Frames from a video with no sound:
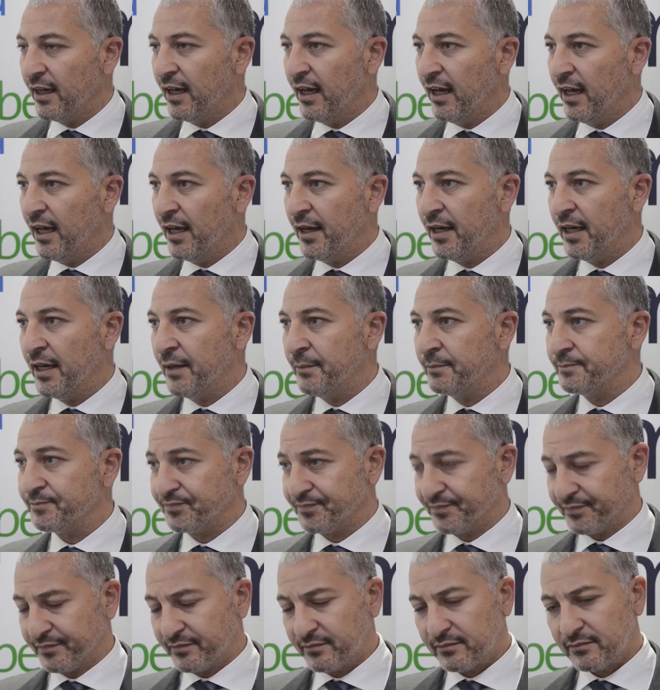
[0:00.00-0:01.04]

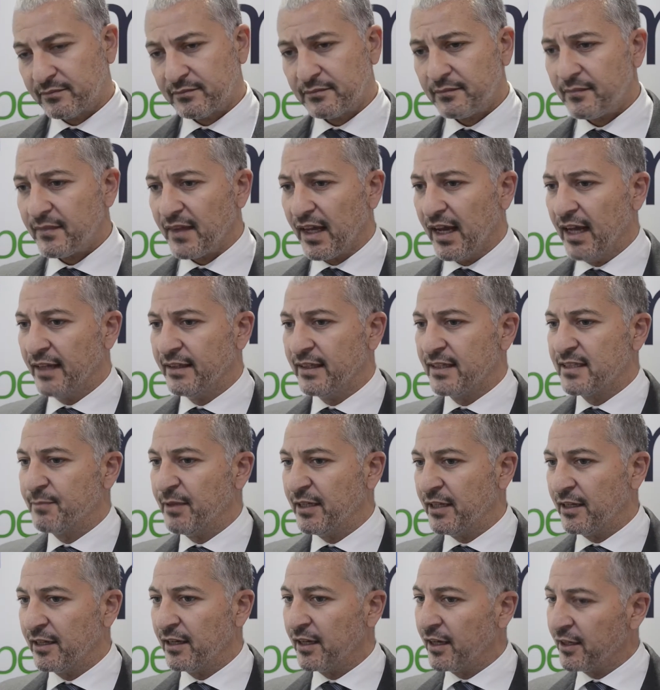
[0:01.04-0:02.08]
And it's
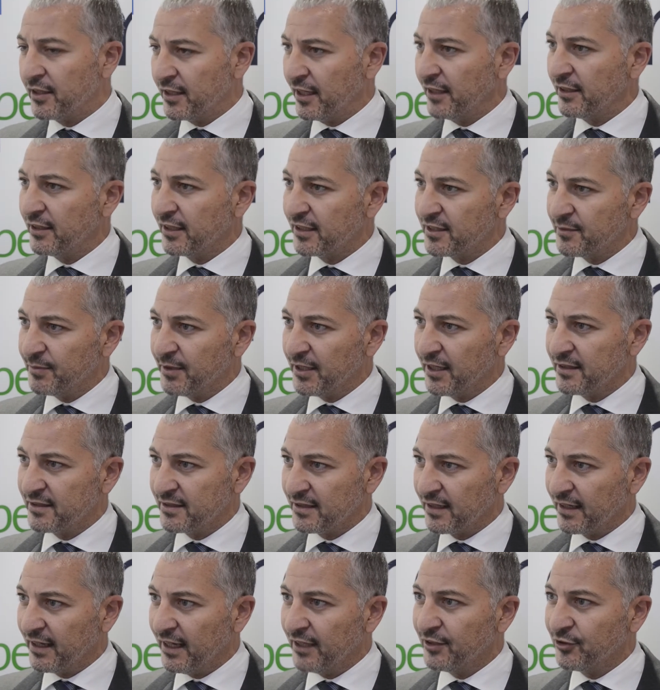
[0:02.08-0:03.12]
been a great
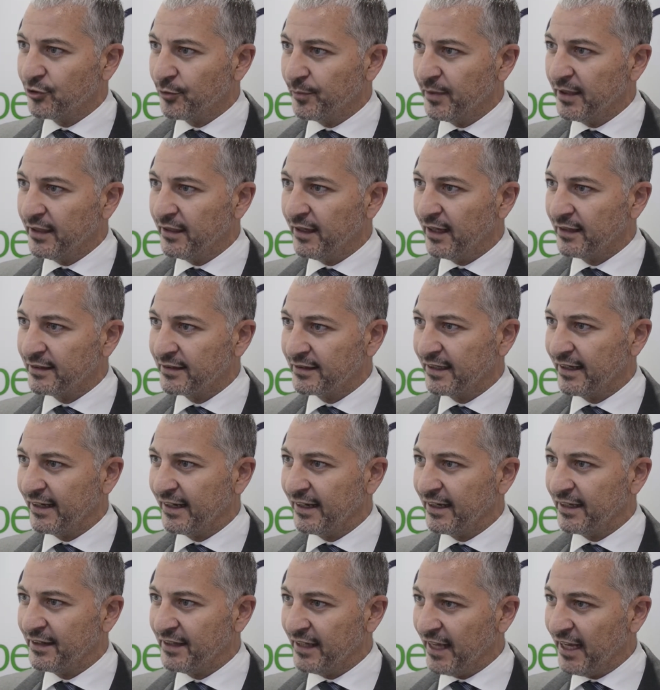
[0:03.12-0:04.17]
experience again to be at
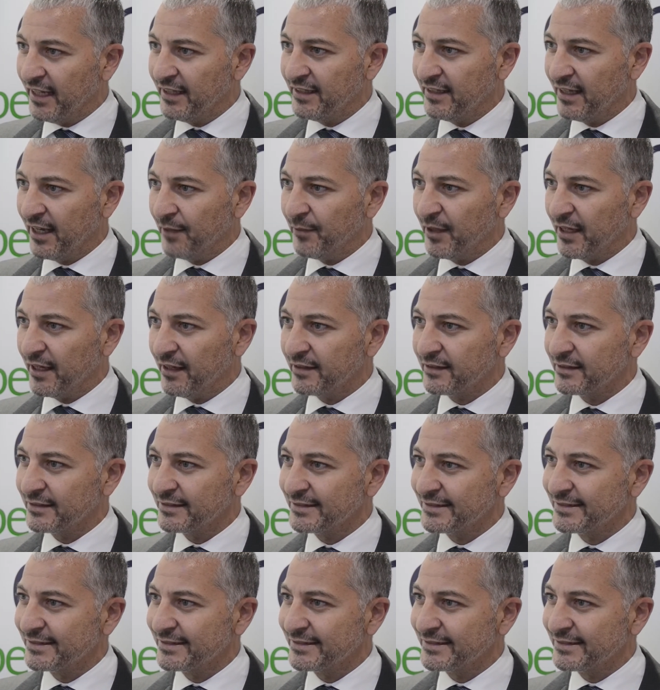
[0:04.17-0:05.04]
the ATM again.